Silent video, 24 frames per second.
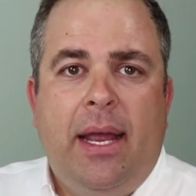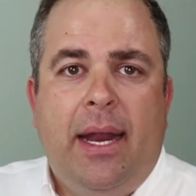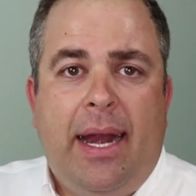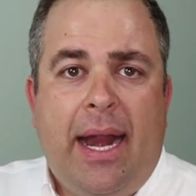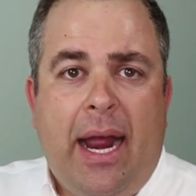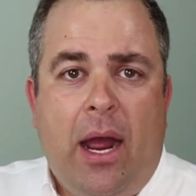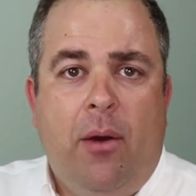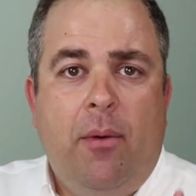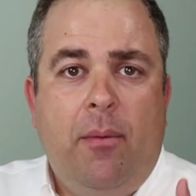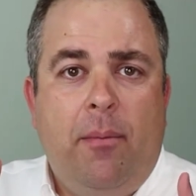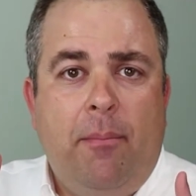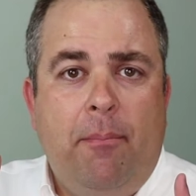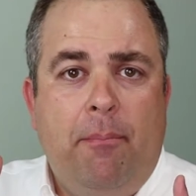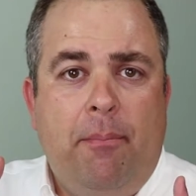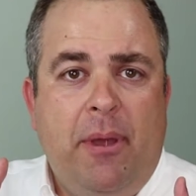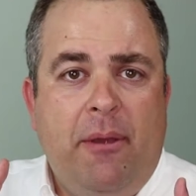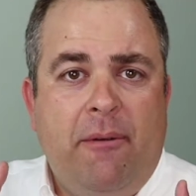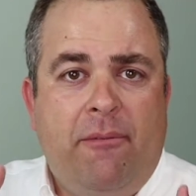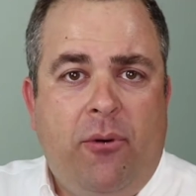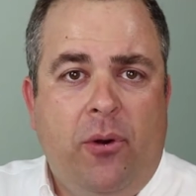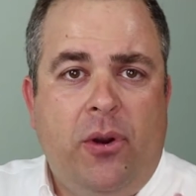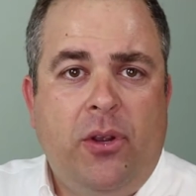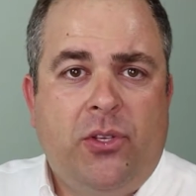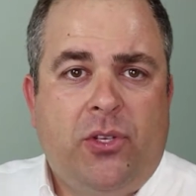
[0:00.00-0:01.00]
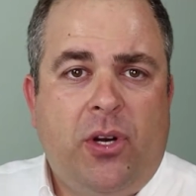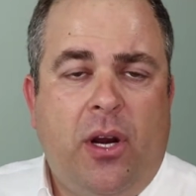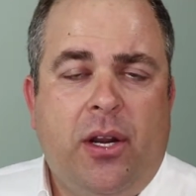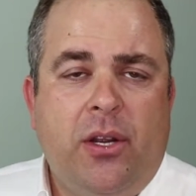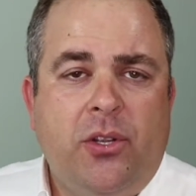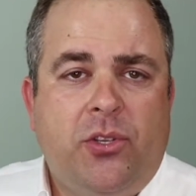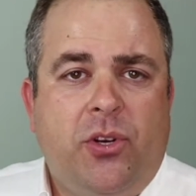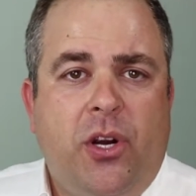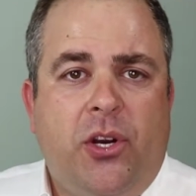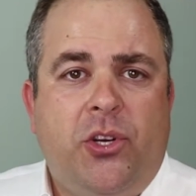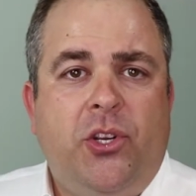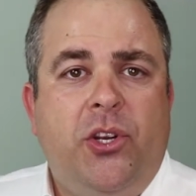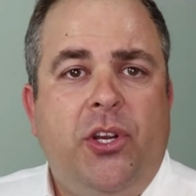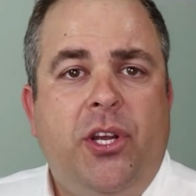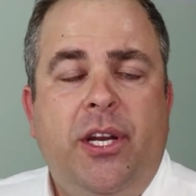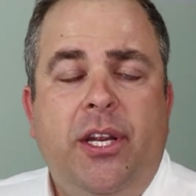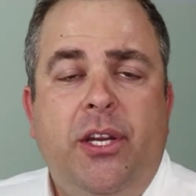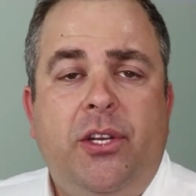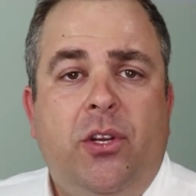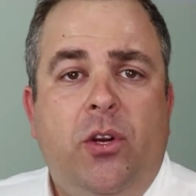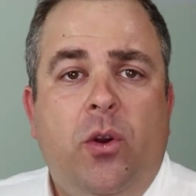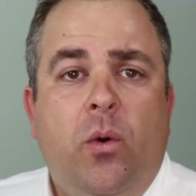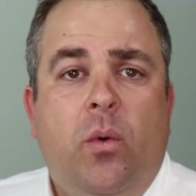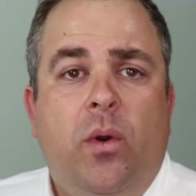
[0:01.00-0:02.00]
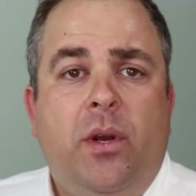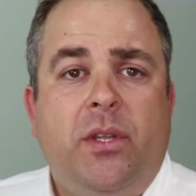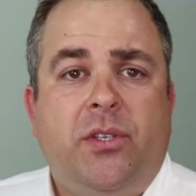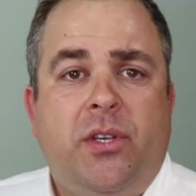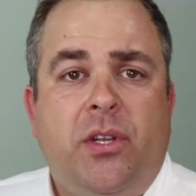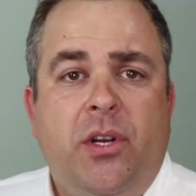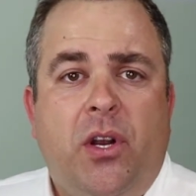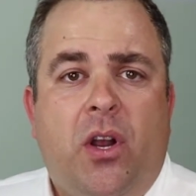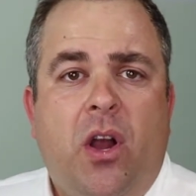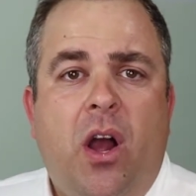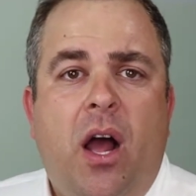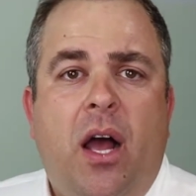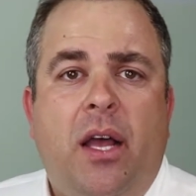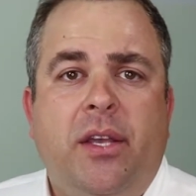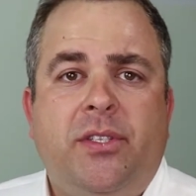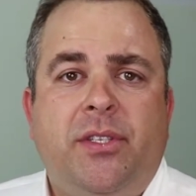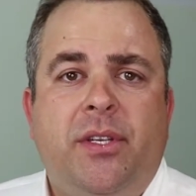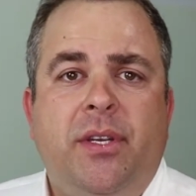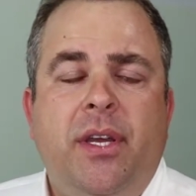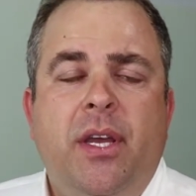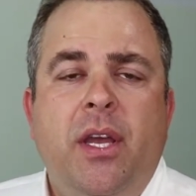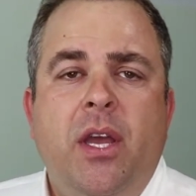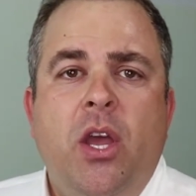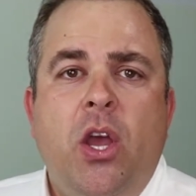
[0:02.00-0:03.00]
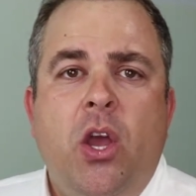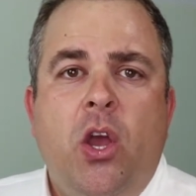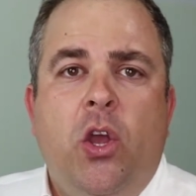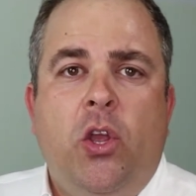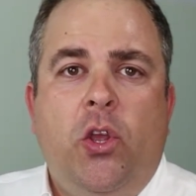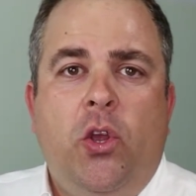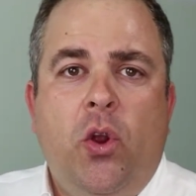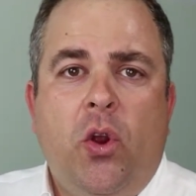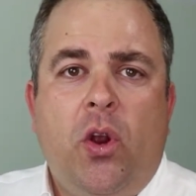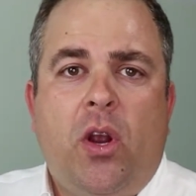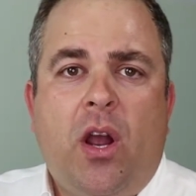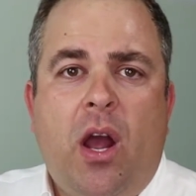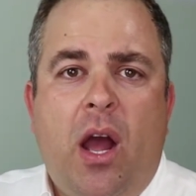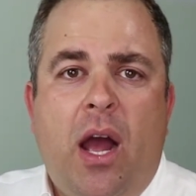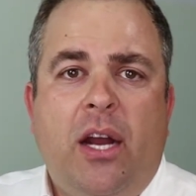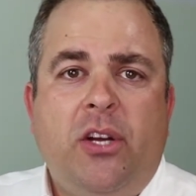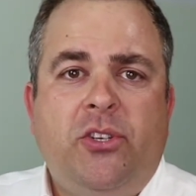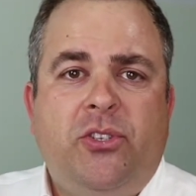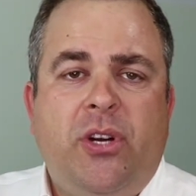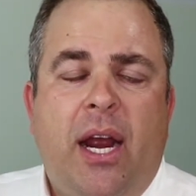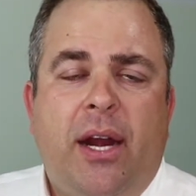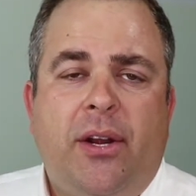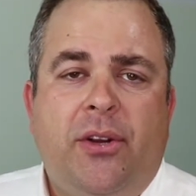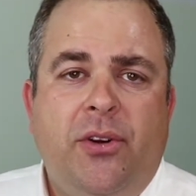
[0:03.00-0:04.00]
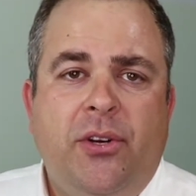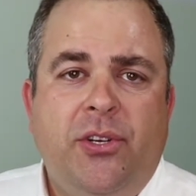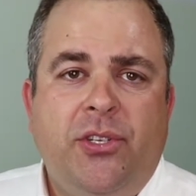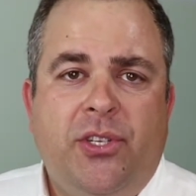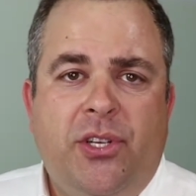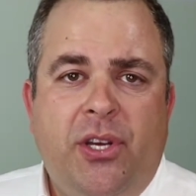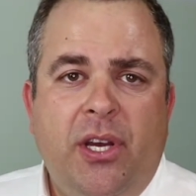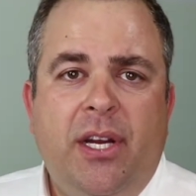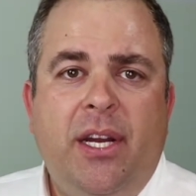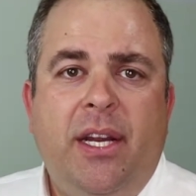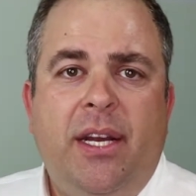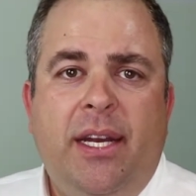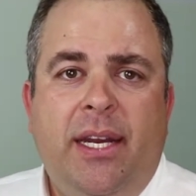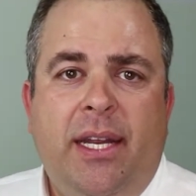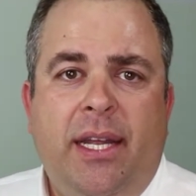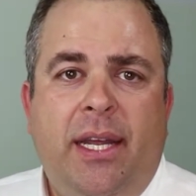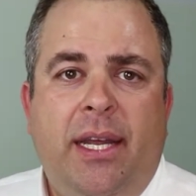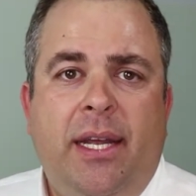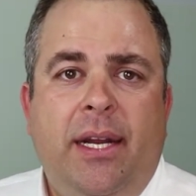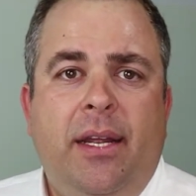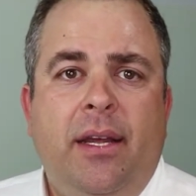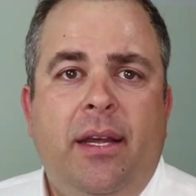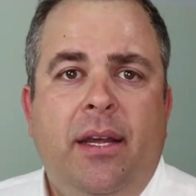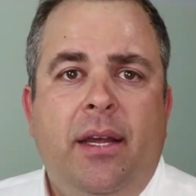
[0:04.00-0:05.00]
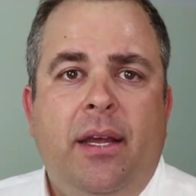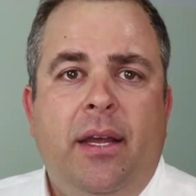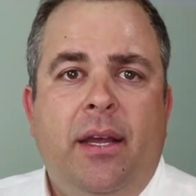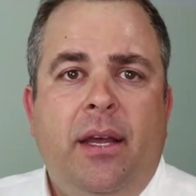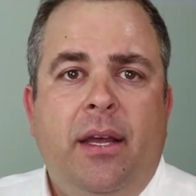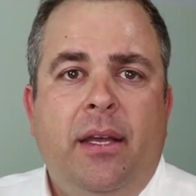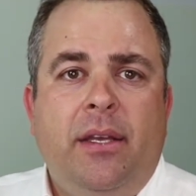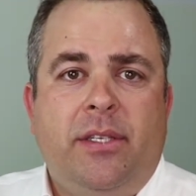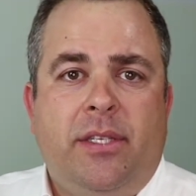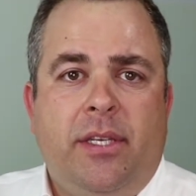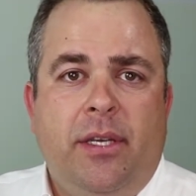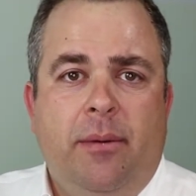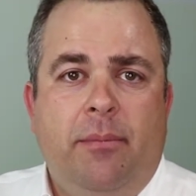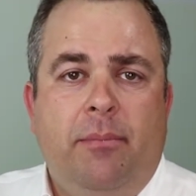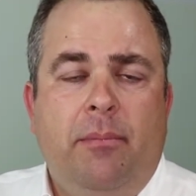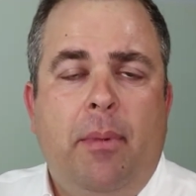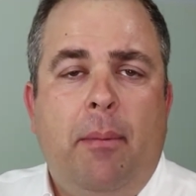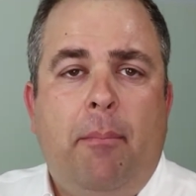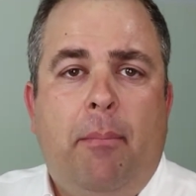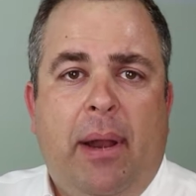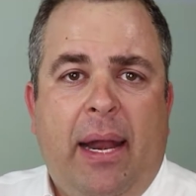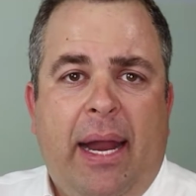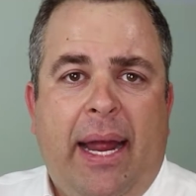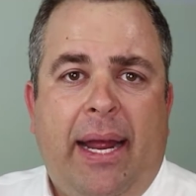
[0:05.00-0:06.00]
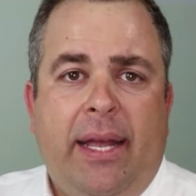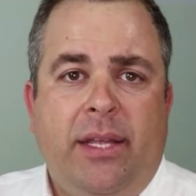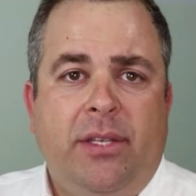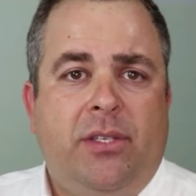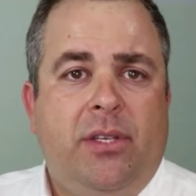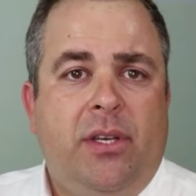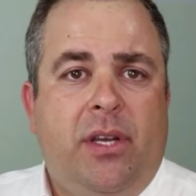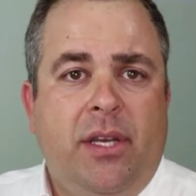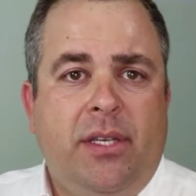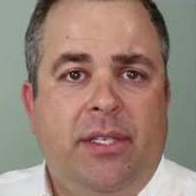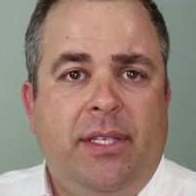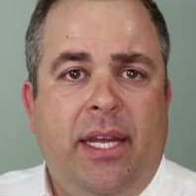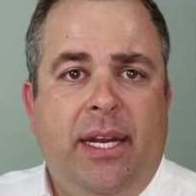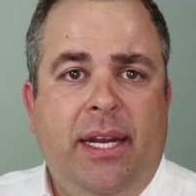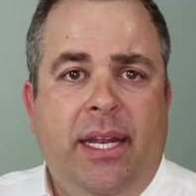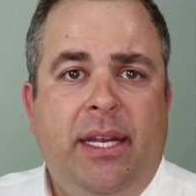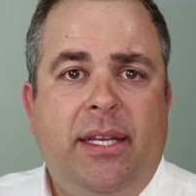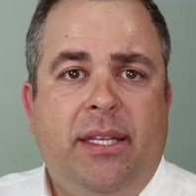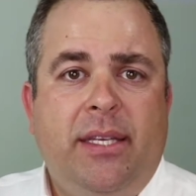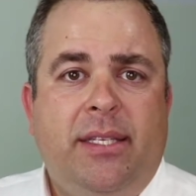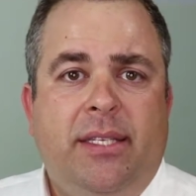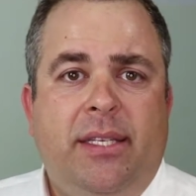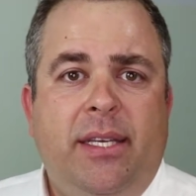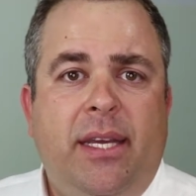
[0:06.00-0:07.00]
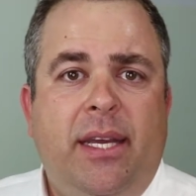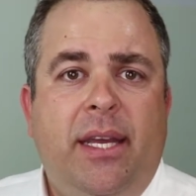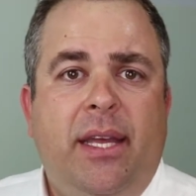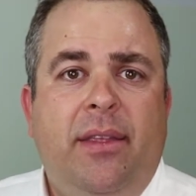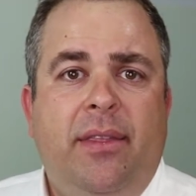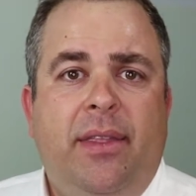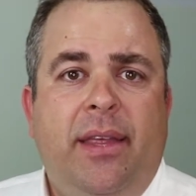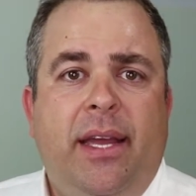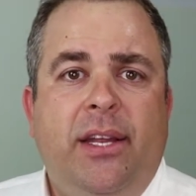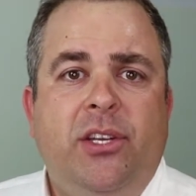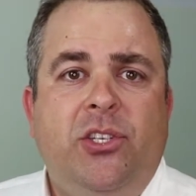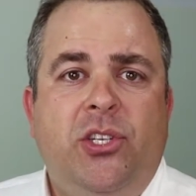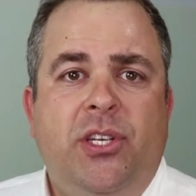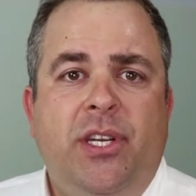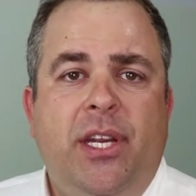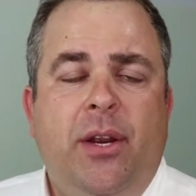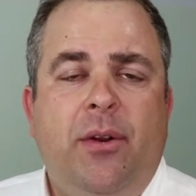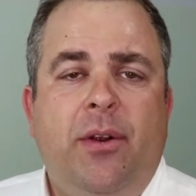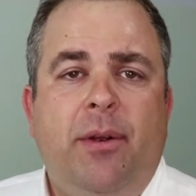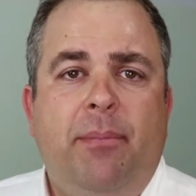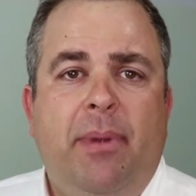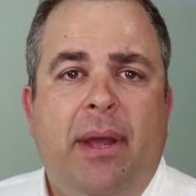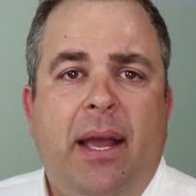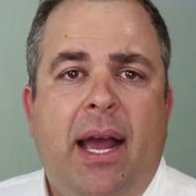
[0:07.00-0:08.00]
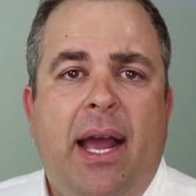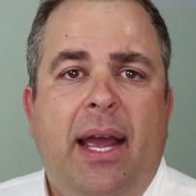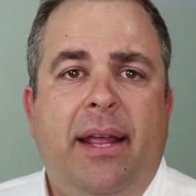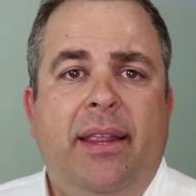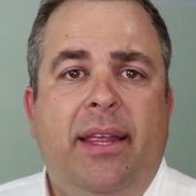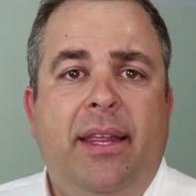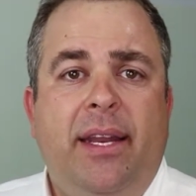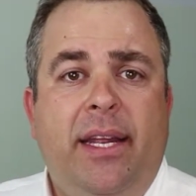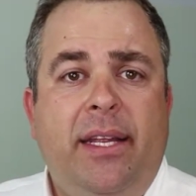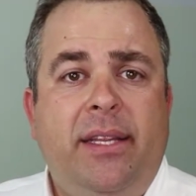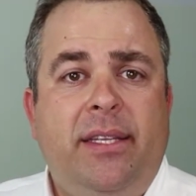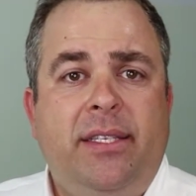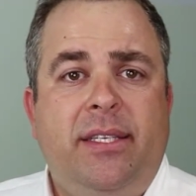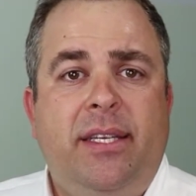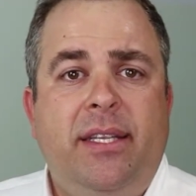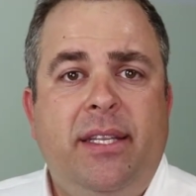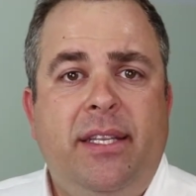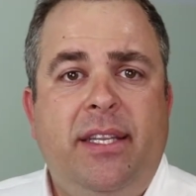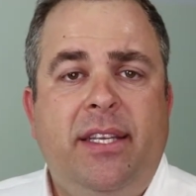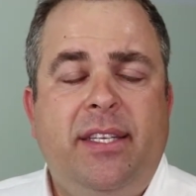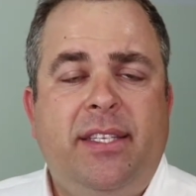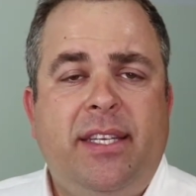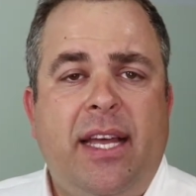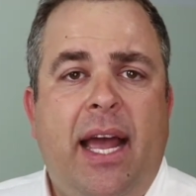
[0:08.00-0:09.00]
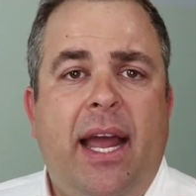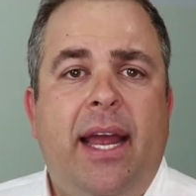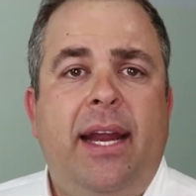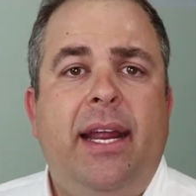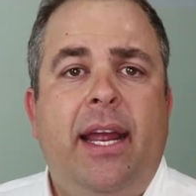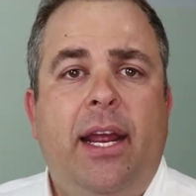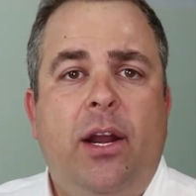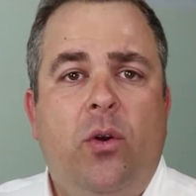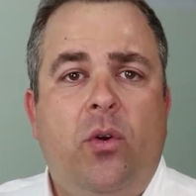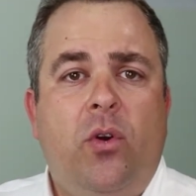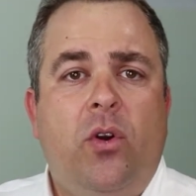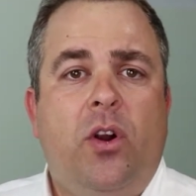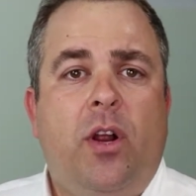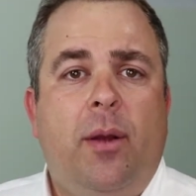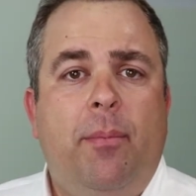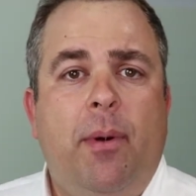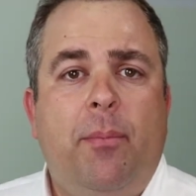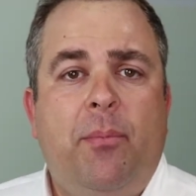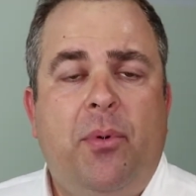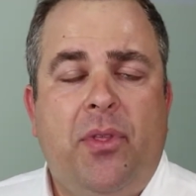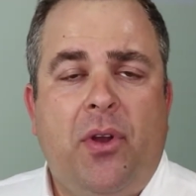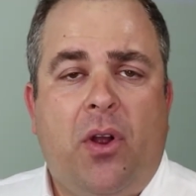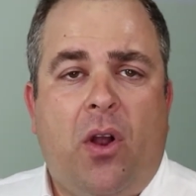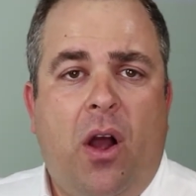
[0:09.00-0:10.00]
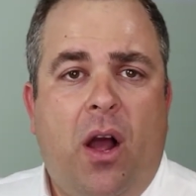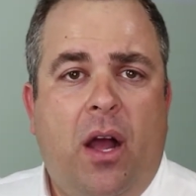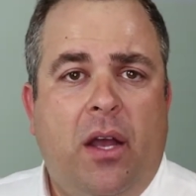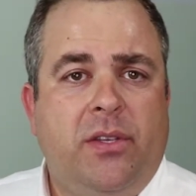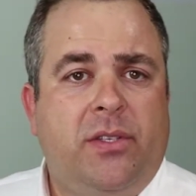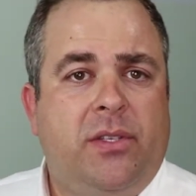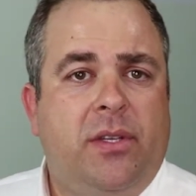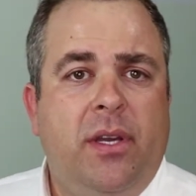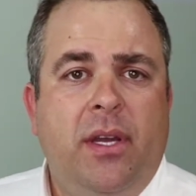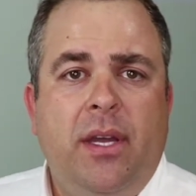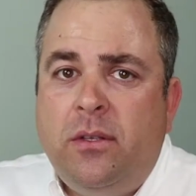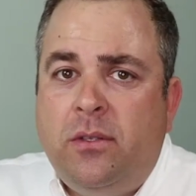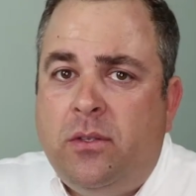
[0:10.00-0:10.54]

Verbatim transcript: Now, before you start construction, you need to know what it's gonna cost your contractor is going to need some plans because they need to see the engineering behind it, they need to see the design in order to come up with a cost.